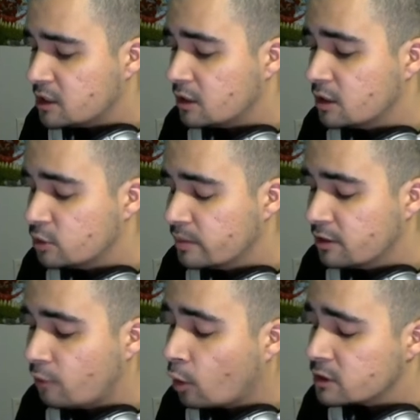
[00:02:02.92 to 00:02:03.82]
a little bit
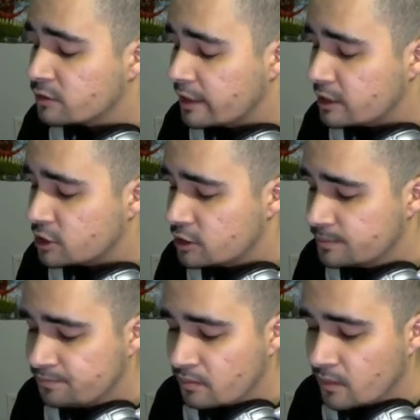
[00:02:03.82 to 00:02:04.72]
of horseflesh.
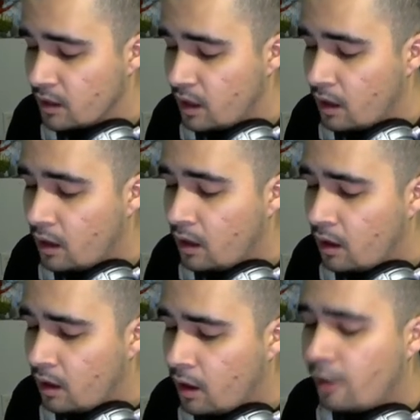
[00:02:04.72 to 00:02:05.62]

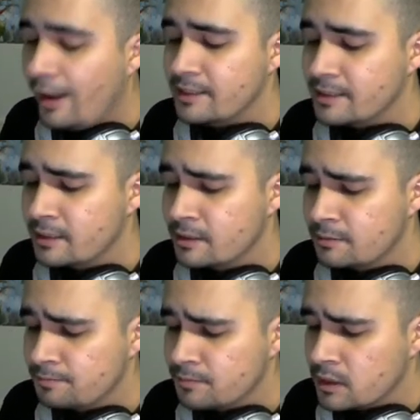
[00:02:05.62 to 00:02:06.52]
"All right,"
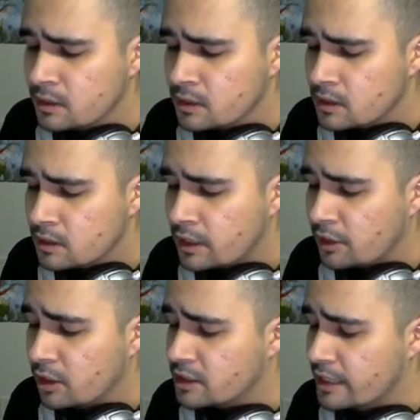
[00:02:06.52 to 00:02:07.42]
said
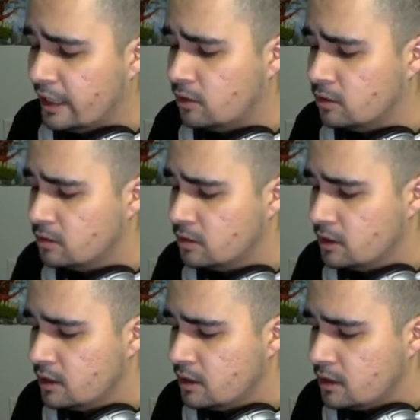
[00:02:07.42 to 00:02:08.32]
the snail.
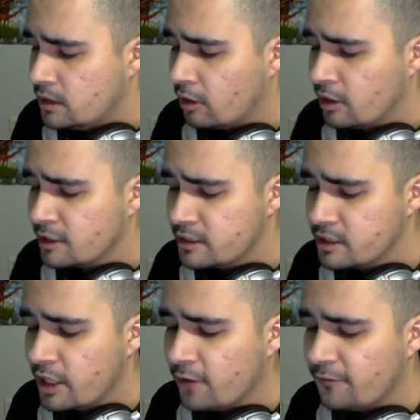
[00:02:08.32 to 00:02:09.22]
"Now listen
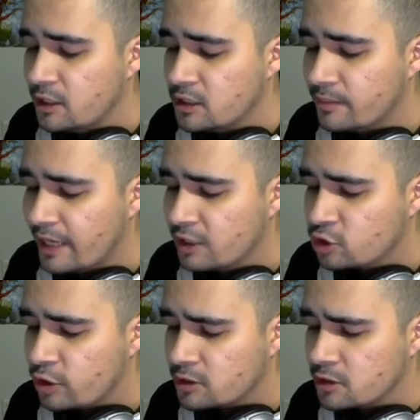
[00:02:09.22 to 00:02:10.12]
carefully to my
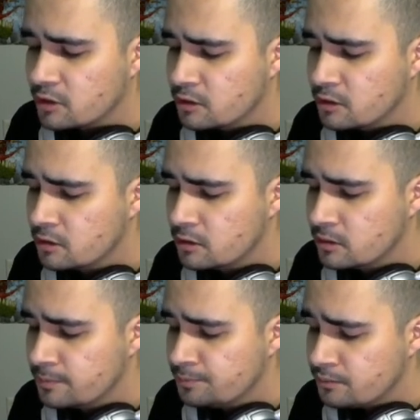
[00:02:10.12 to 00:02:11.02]
instructions."
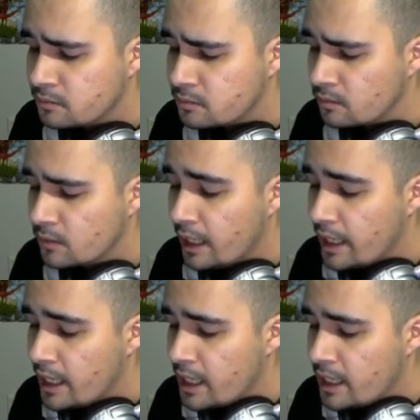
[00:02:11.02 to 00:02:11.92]

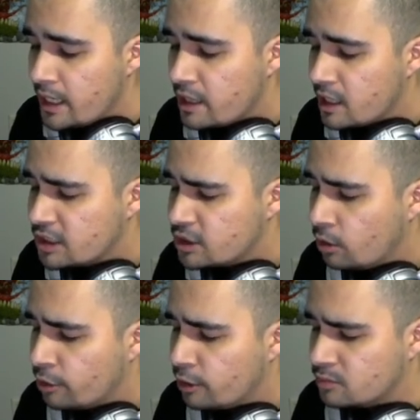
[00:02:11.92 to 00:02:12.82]
He then
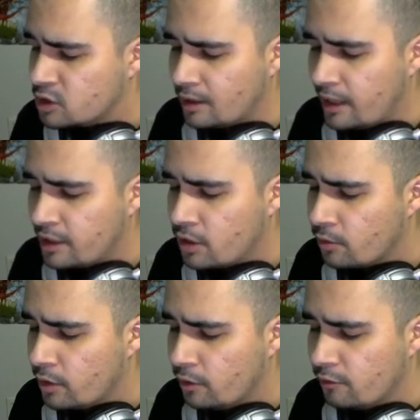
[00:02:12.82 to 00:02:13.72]
told them to line the
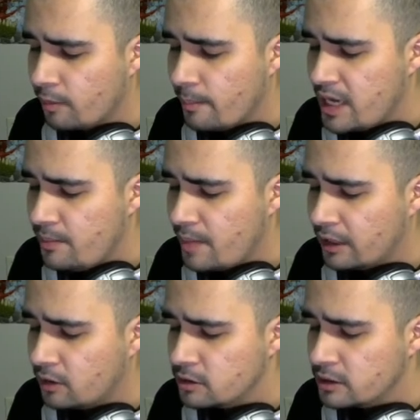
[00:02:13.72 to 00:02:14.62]
road for many
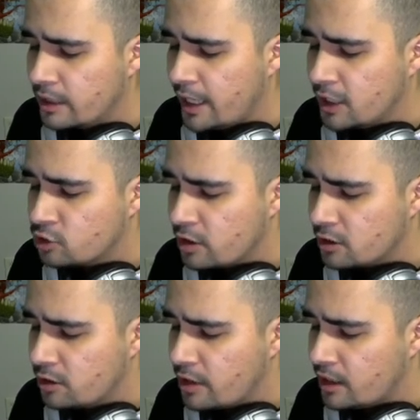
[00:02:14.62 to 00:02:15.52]
miles and
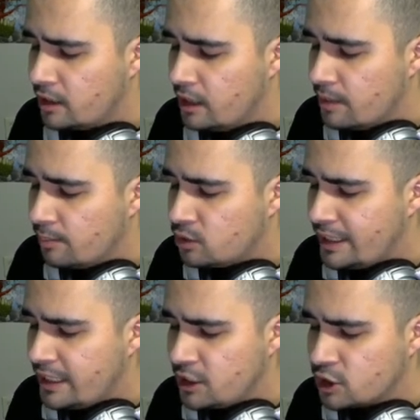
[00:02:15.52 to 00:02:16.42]
instructed that
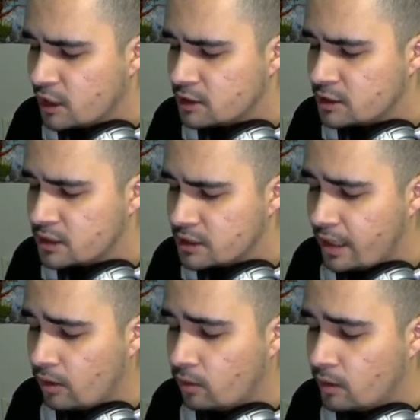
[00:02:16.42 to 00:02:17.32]
between each cousin
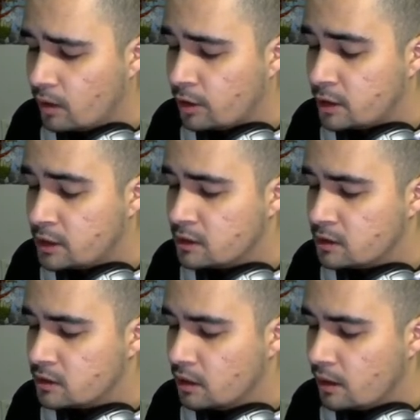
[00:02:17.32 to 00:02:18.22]
snail, the distance